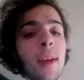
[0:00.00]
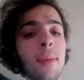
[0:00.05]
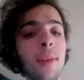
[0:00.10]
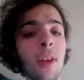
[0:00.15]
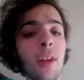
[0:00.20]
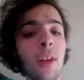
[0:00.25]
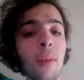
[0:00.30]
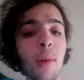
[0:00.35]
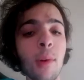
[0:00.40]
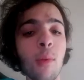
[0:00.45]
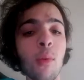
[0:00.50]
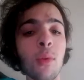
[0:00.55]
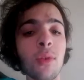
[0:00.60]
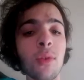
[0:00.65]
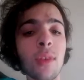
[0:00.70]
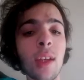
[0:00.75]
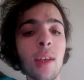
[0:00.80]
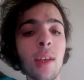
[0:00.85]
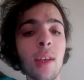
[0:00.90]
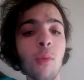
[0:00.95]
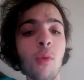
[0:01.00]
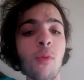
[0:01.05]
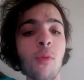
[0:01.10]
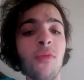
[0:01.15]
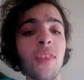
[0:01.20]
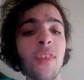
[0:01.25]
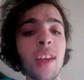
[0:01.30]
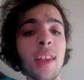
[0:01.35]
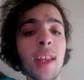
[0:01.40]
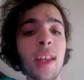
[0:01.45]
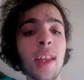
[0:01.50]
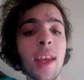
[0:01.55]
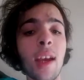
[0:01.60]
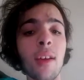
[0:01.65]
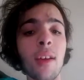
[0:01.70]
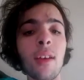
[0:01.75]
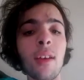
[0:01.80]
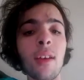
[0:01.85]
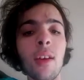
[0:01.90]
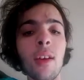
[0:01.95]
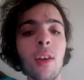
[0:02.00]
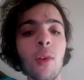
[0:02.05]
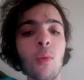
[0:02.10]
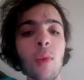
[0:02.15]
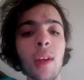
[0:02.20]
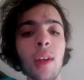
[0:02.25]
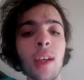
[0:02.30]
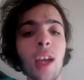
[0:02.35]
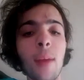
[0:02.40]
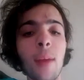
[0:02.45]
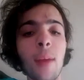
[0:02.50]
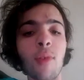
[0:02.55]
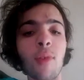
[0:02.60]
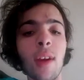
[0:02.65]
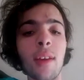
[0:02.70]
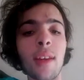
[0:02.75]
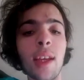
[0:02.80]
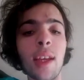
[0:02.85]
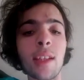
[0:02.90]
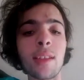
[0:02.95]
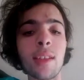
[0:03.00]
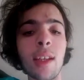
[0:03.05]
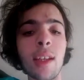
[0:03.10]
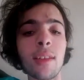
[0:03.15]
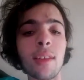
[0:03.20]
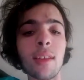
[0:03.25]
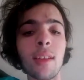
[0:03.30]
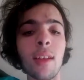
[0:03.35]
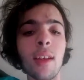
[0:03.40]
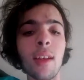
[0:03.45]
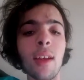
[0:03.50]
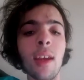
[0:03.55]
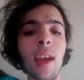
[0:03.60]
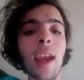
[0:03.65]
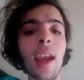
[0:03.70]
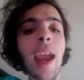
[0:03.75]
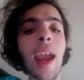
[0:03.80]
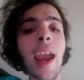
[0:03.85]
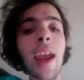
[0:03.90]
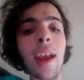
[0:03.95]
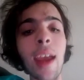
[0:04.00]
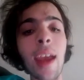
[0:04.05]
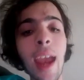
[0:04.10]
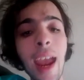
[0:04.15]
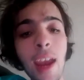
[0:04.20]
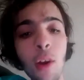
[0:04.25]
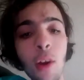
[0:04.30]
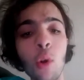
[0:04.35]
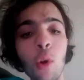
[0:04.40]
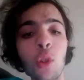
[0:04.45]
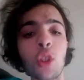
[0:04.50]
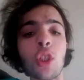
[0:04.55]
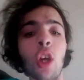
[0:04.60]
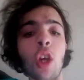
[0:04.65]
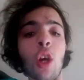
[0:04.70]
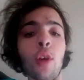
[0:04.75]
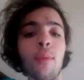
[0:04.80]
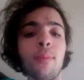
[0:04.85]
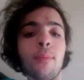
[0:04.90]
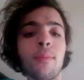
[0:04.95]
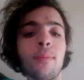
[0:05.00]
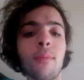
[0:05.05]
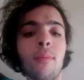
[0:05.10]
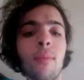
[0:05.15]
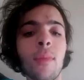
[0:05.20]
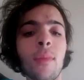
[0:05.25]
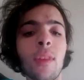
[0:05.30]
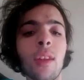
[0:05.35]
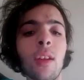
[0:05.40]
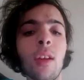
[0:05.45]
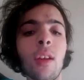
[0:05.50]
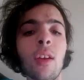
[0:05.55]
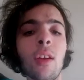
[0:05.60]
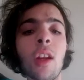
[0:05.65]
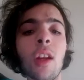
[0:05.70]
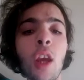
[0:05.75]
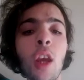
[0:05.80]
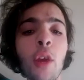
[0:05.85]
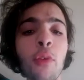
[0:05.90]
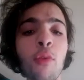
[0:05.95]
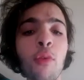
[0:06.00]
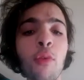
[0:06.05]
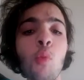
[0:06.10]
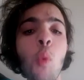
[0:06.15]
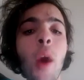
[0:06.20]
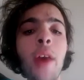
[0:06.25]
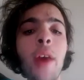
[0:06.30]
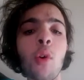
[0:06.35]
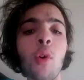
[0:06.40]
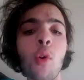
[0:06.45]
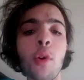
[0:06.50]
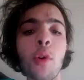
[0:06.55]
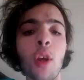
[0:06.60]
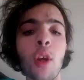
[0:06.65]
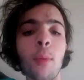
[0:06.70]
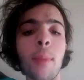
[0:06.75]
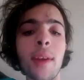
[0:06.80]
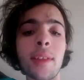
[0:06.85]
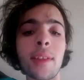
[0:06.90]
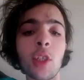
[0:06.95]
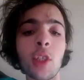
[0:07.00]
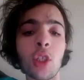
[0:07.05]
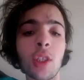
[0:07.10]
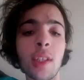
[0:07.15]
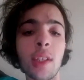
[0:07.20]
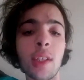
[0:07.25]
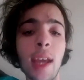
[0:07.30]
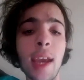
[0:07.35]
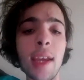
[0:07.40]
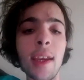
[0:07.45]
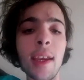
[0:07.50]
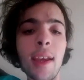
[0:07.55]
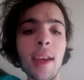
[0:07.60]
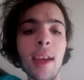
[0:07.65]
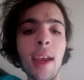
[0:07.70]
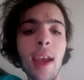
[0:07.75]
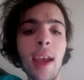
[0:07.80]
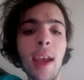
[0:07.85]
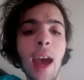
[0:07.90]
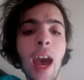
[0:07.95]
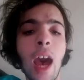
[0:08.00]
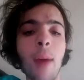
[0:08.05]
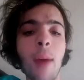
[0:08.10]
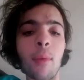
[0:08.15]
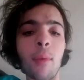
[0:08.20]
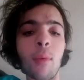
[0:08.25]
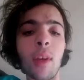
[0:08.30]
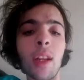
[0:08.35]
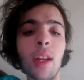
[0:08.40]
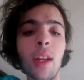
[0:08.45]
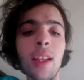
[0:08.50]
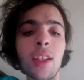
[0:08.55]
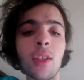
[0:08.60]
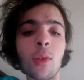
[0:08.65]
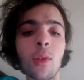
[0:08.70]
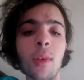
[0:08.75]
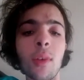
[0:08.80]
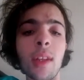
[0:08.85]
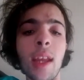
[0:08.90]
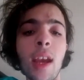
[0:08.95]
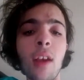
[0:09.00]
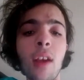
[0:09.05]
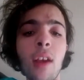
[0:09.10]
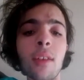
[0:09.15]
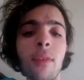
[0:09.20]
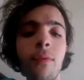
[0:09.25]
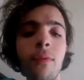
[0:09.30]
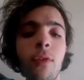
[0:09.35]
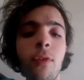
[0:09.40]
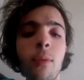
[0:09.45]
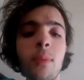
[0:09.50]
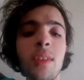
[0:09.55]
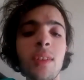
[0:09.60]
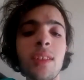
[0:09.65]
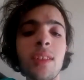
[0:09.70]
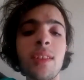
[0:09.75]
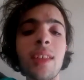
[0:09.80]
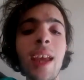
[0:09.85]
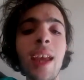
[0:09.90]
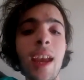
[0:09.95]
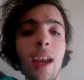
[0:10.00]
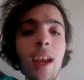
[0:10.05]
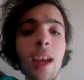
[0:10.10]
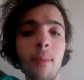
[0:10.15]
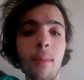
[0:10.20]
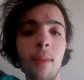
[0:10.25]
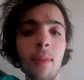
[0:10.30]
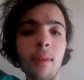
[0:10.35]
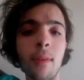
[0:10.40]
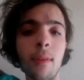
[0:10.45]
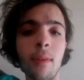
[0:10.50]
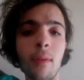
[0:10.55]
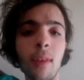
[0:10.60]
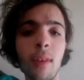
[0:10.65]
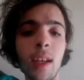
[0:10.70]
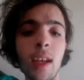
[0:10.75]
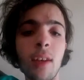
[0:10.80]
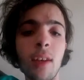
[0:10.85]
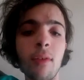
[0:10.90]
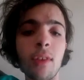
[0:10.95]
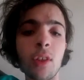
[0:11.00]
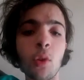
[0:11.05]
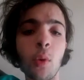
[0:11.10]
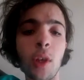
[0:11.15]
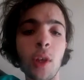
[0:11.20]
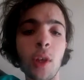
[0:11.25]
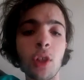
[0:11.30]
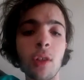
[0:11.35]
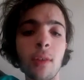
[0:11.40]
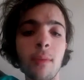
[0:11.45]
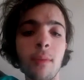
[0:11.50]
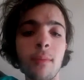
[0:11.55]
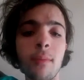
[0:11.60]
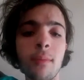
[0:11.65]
not, but we'll see. We'll figure that out when it comes around next season. And also, I'm going to go through one audio message today, and we're going to listen to it now from Sam. I'm going to hear his question.